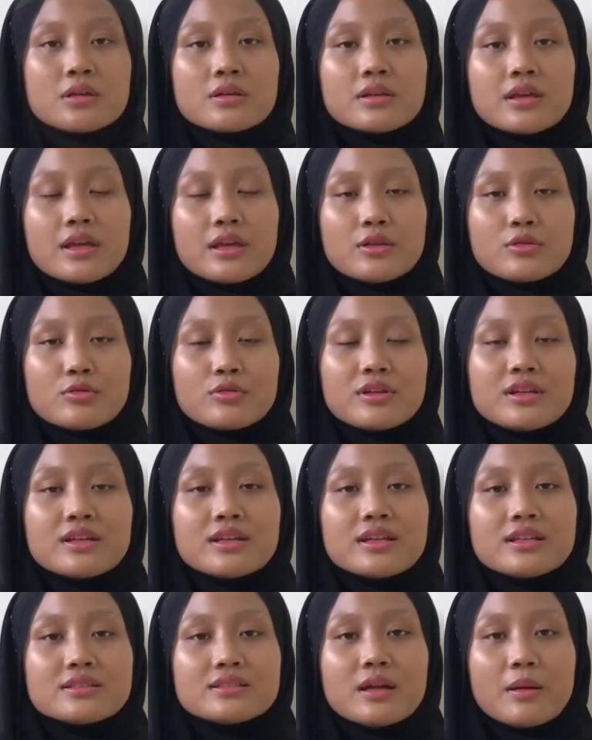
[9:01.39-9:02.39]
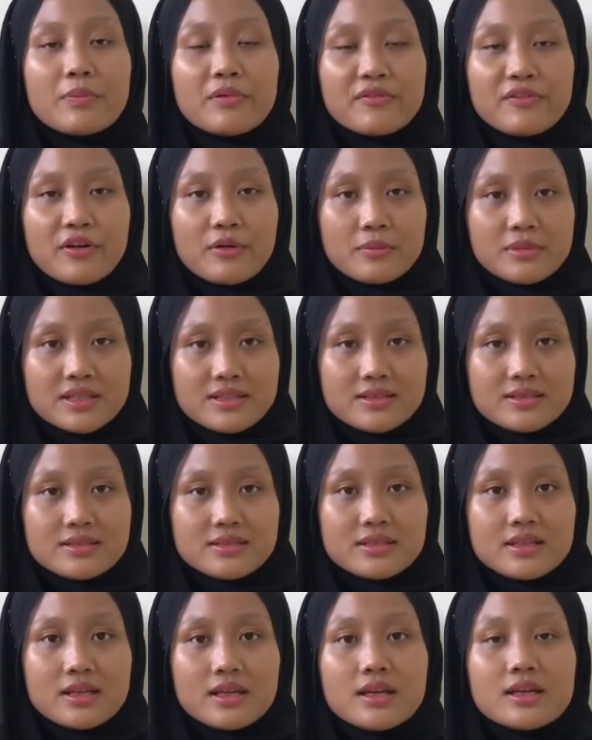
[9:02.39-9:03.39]
Okay, to increase their
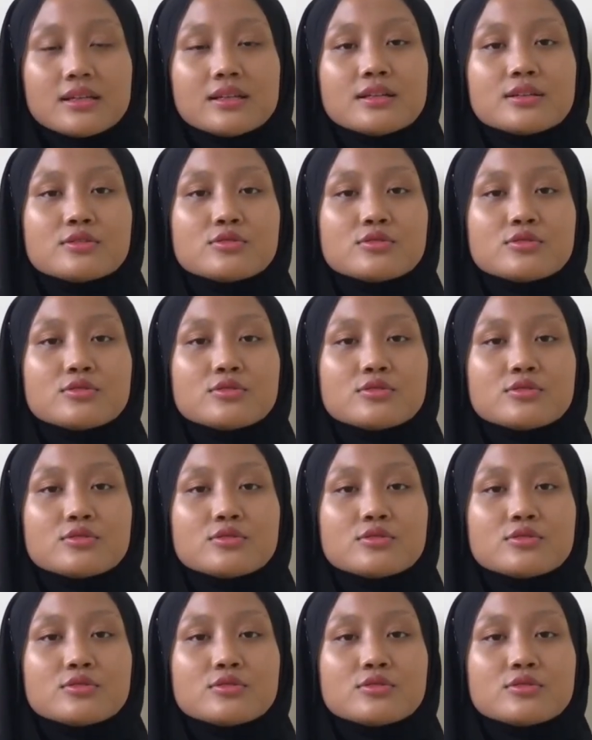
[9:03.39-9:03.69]
performance, the